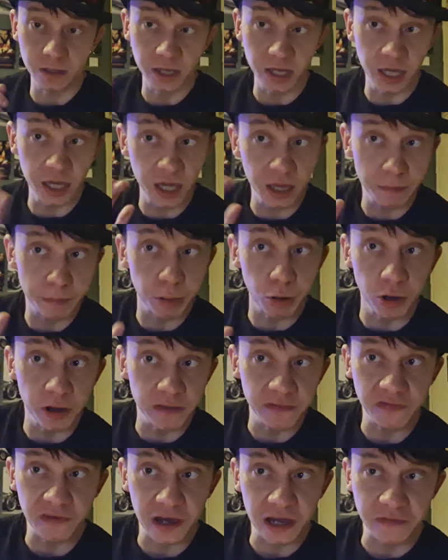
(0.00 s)

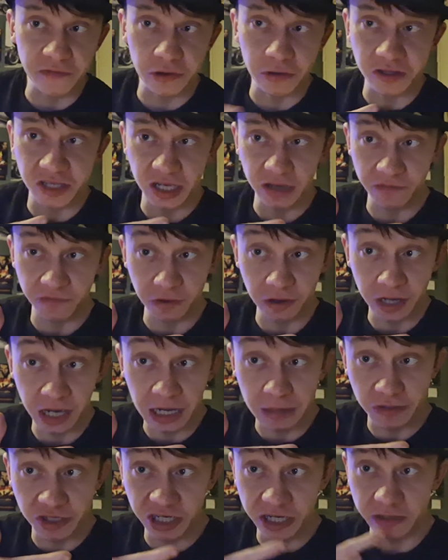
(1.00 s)
8.5 out of 10 for
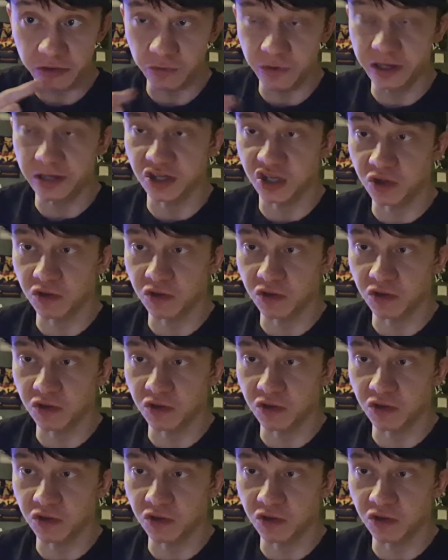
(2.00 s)
Abstract Lens,